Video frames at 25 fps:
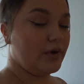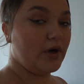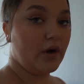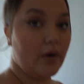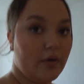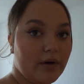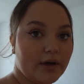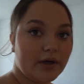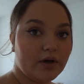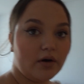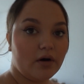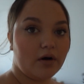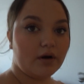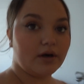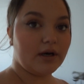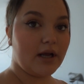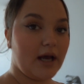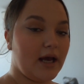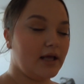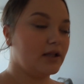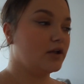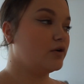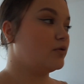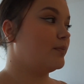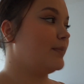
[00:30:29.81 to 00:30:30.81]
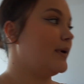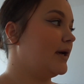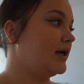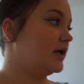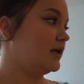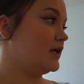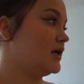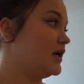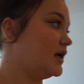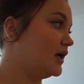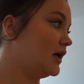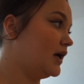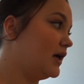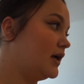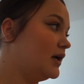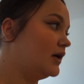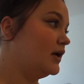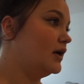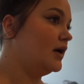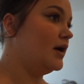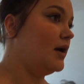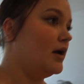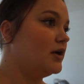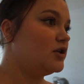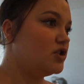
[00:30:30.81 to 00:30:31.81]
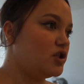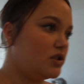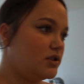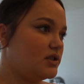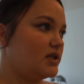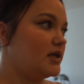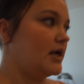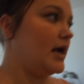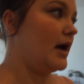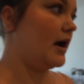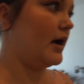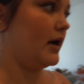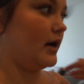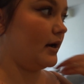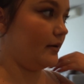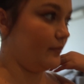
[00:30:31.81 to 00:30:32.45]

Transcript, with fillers: We're going on a little picnic just in our,